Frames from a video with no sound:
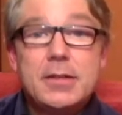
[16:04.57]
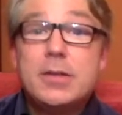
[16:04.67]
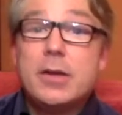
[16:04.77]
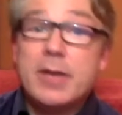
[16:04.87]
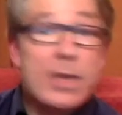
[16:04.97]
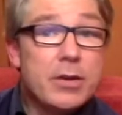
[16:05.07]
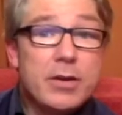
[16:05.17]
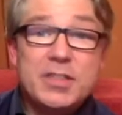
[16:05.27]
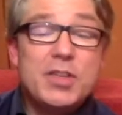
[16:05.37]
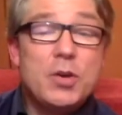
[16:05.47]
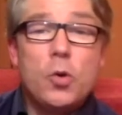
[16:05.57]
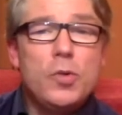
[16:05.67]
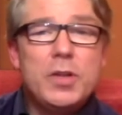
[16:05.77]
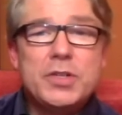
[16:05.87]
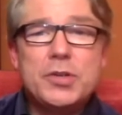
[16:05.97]
Now here is the
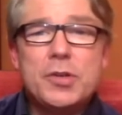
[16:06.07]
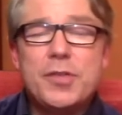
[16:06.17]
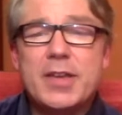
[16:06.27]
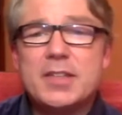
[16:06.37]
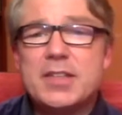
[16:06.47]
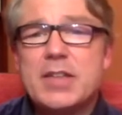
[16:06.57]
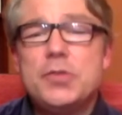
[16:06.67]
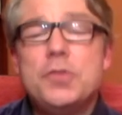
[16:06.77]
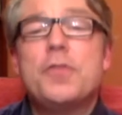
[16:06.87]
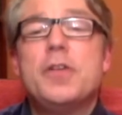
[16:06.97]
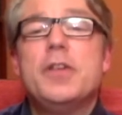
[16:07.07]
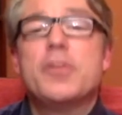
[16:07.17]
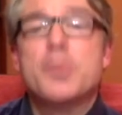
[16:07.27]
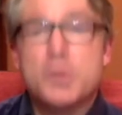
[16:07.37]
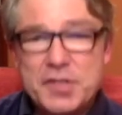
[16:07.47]
only truth that can set you free
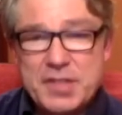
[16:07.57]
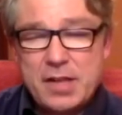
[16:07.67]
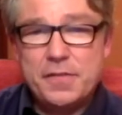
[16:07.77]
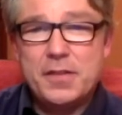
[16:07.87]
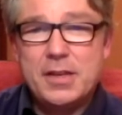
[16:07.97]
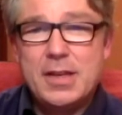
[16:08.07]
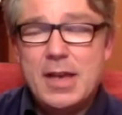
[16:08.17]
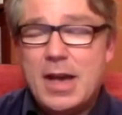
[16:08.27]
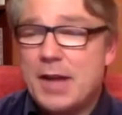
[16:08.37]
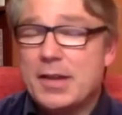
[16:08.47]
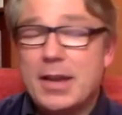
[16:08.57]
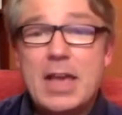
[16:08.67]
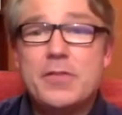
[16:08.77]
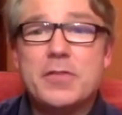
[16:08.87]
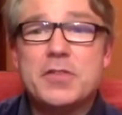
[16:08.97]
from yourself and a
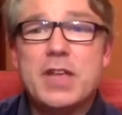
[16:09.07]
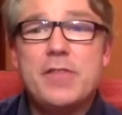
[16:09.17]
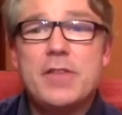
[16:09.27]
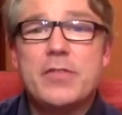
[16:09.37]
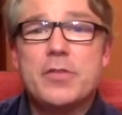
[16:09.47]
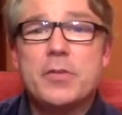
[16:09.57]
life of self-effort.